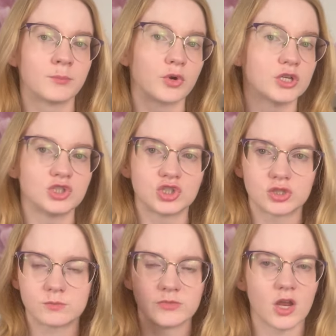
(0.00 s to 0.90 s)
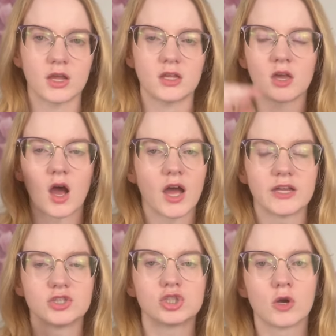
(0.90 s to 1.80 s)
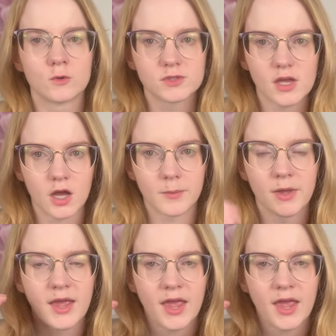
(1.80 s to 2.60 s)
bridge knight guy shows up